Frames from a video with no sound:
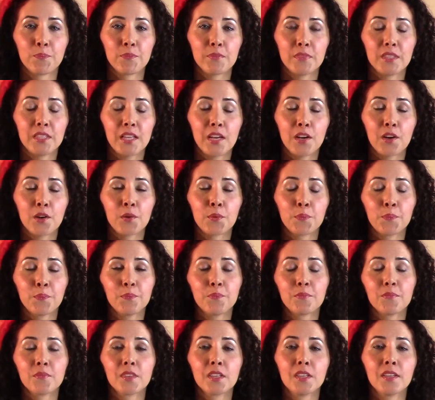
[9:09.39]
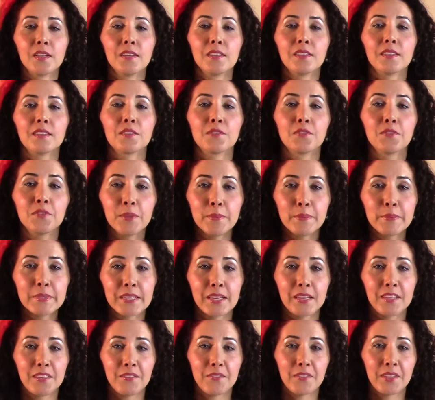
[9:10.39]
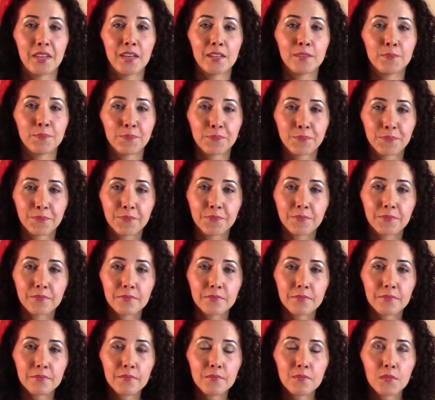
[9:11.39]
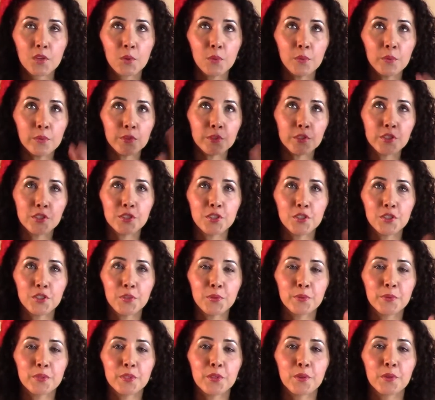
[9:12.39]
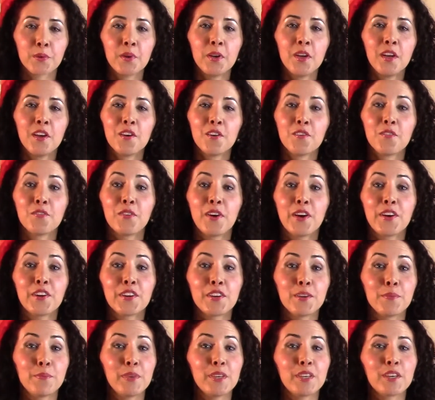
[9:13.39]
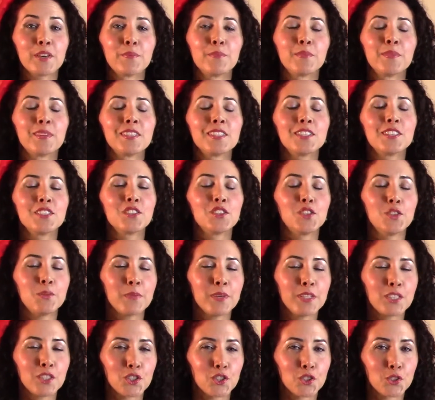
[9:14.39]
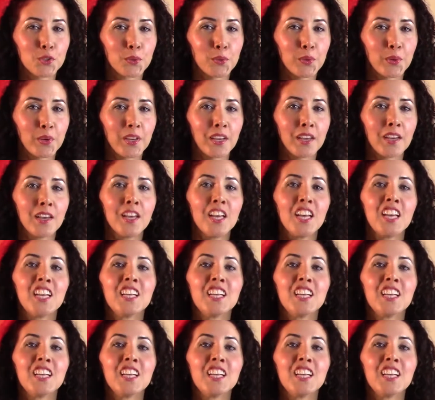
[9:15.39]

Now, the flip side of that, well, there's two. So fire can become too much joy,